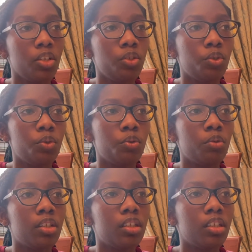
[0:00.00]

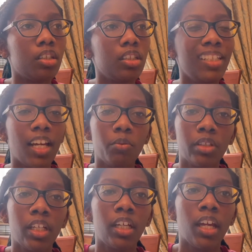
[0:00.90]
to
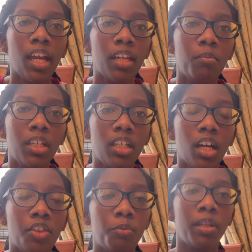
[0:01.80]
networking and meeting
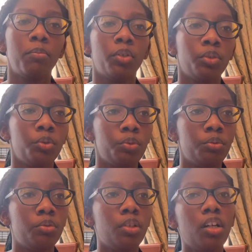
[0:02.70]
other people who